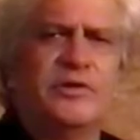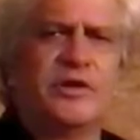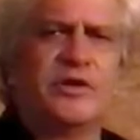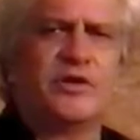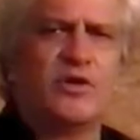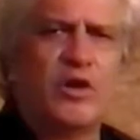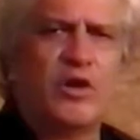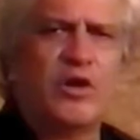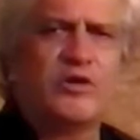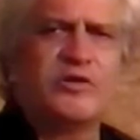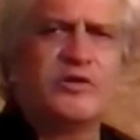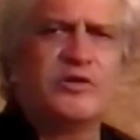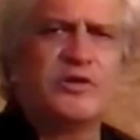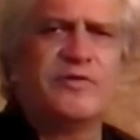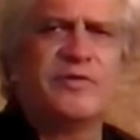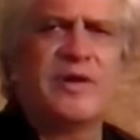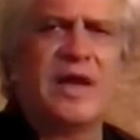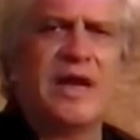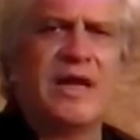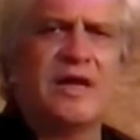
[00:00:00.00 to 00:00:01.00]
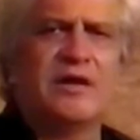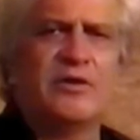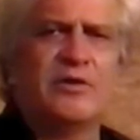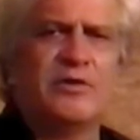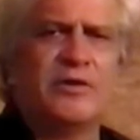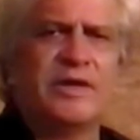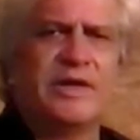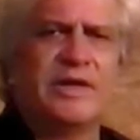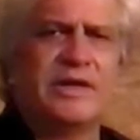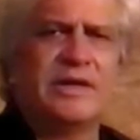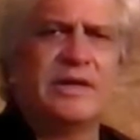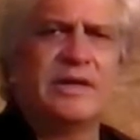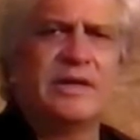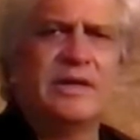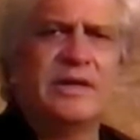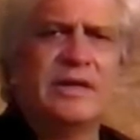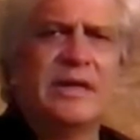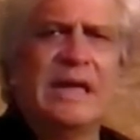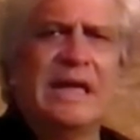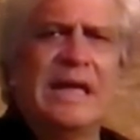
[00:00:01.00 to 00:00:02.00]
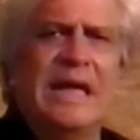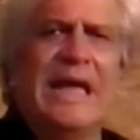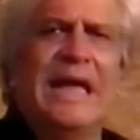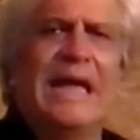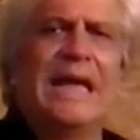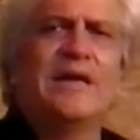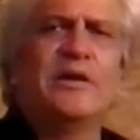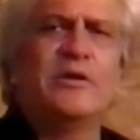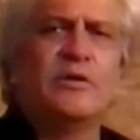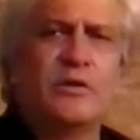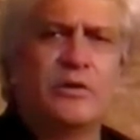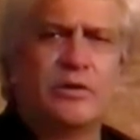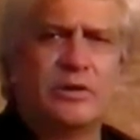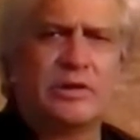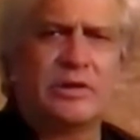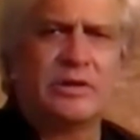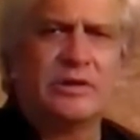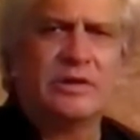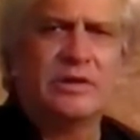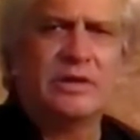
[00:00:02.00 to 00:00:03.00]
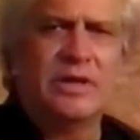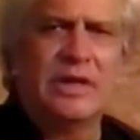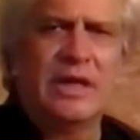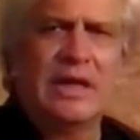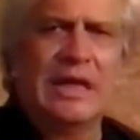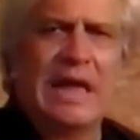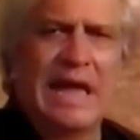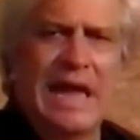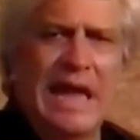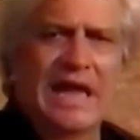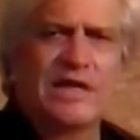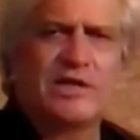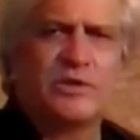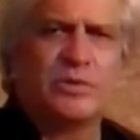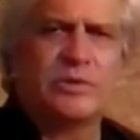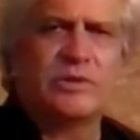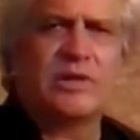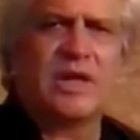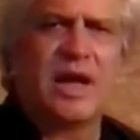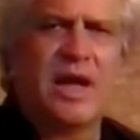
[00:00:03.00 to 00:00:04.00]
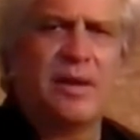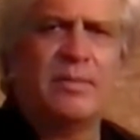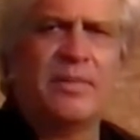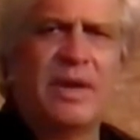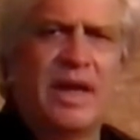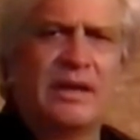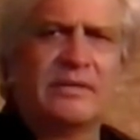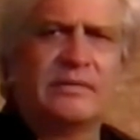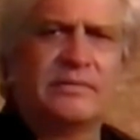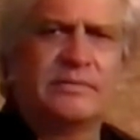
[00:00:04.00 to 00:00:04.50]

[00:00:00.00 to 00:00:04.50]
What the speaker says: the course of higher learning and or actual combat.